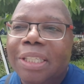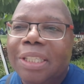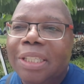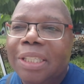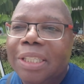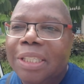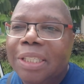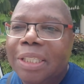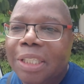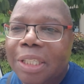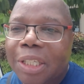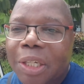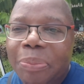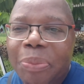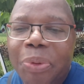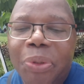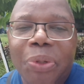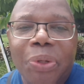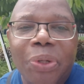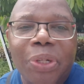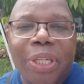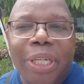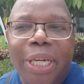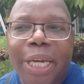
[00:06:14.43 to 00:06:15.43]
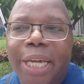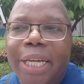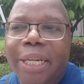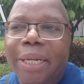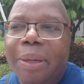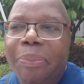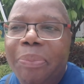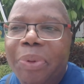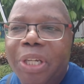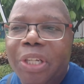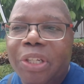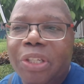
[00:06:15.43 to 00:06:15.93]
Communicate, that
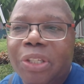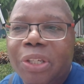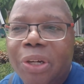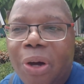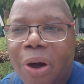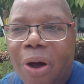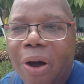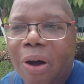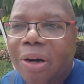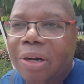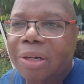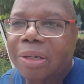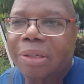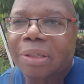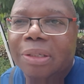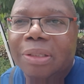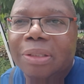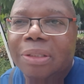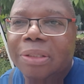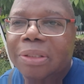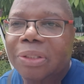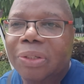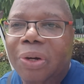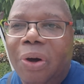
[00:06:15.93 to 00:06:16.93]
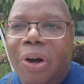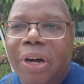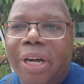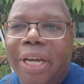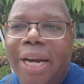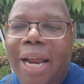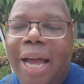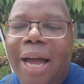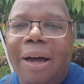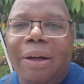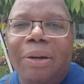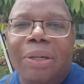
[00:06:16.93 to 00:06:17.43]
means talk. Talk it
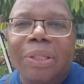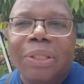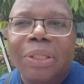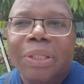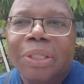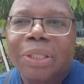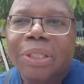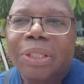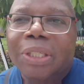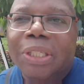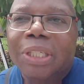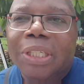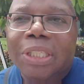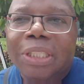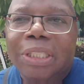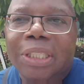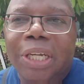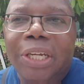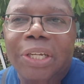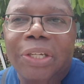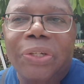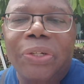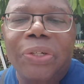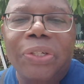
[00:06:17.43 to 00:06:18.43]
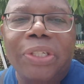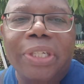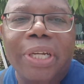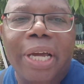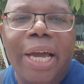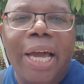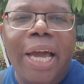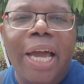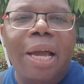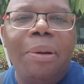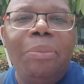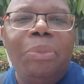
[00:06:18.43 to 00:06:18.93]
out. Take your
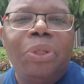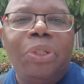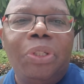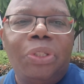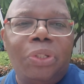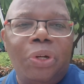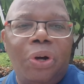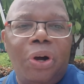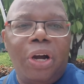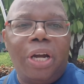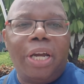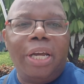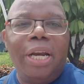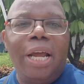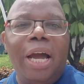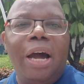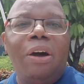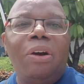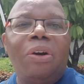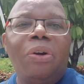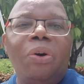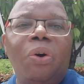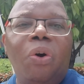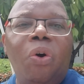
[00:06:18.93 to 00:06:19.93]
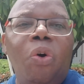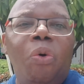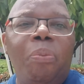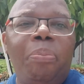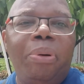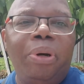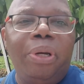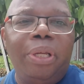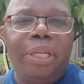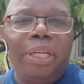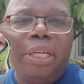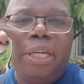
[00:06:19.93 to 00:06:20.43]
time, talk it out openly and